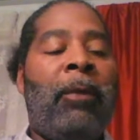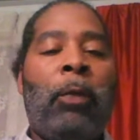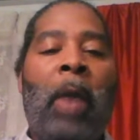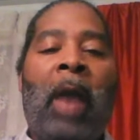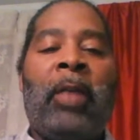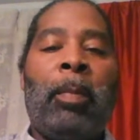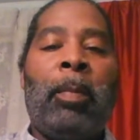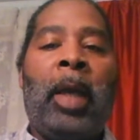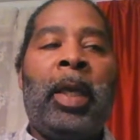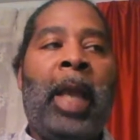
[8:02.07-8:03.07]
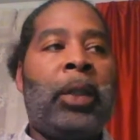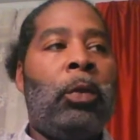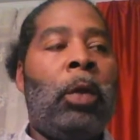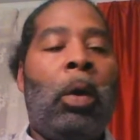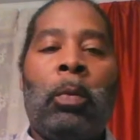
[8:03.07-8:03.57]
If you have anybody
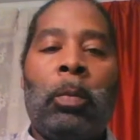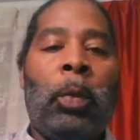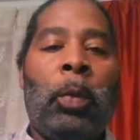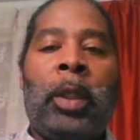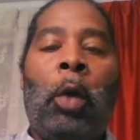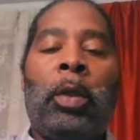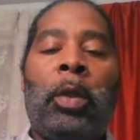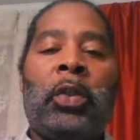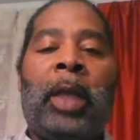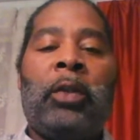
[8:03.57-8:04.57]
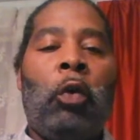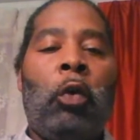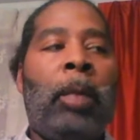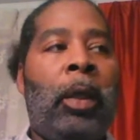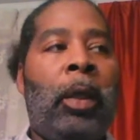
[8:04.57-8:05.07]
that you don't really know what to say to
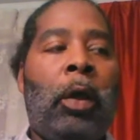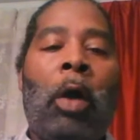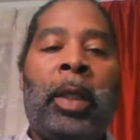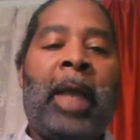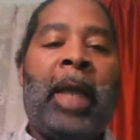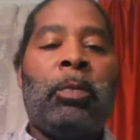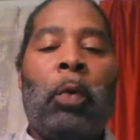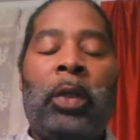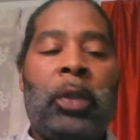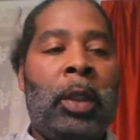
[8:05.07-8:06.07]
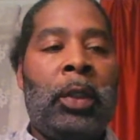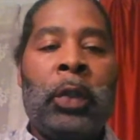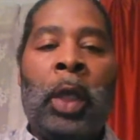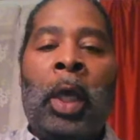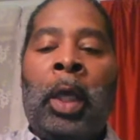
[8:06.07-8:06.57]
them, they can call and ask them
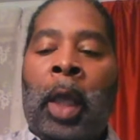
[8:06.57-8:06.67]
questions.